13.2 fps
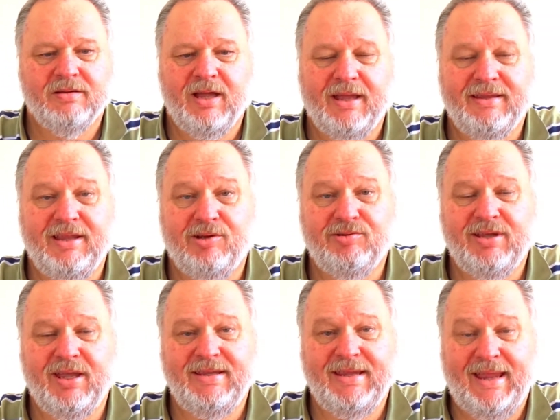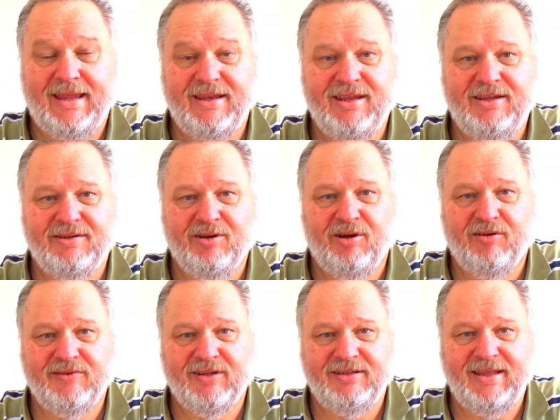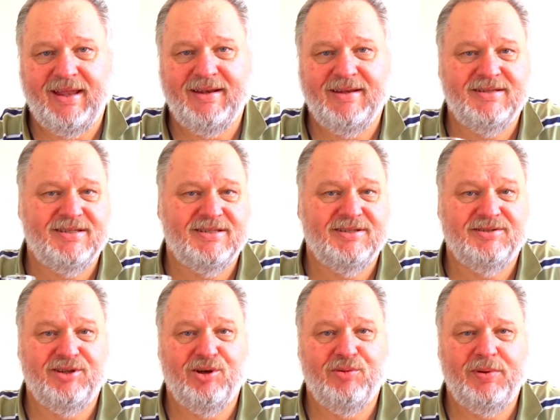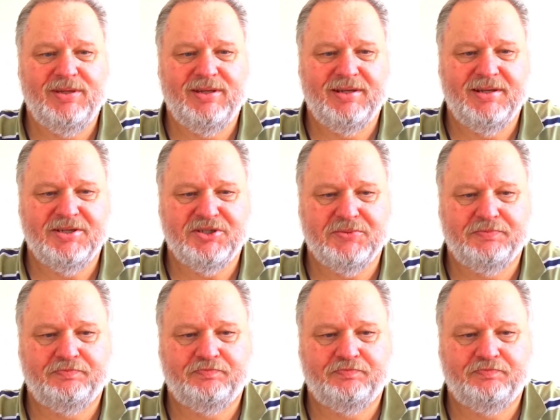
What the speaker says: I don't get any of the tannins, no bitterness.